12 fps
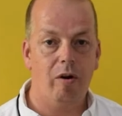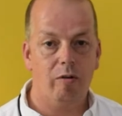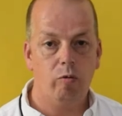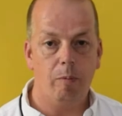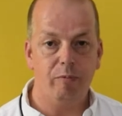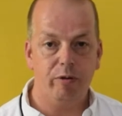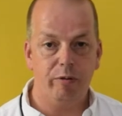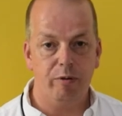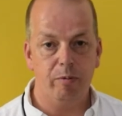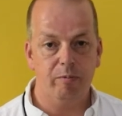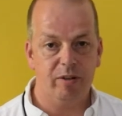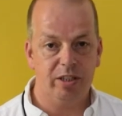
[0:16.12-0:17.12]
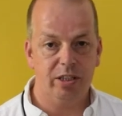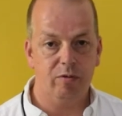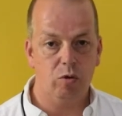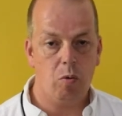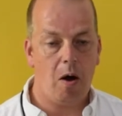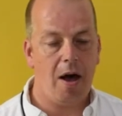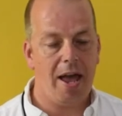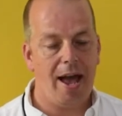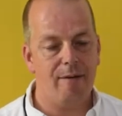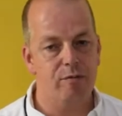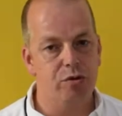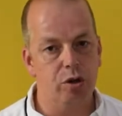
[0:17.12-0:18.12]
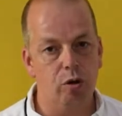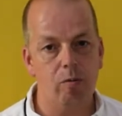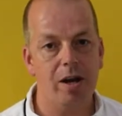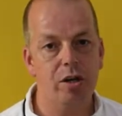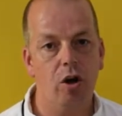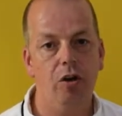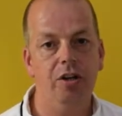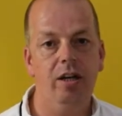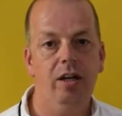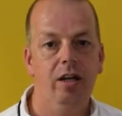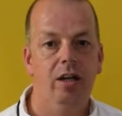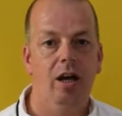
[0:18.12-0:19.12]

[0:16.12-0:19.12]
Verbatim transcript: Romford Film Festival, I have the great honour